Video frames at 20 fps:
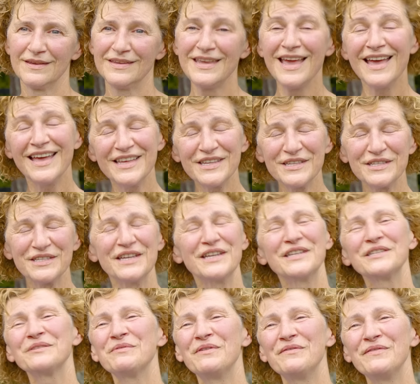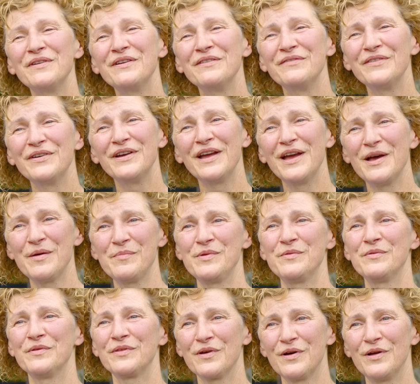Yes, we're very, very
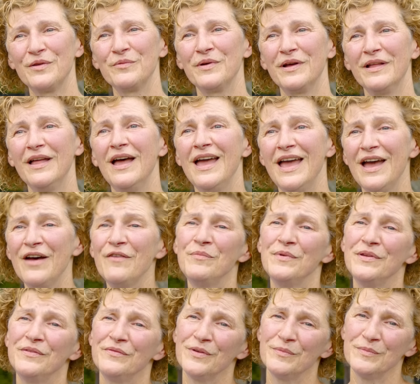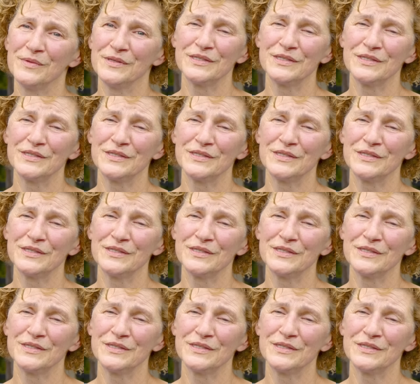happy with Caldwell. Have been from the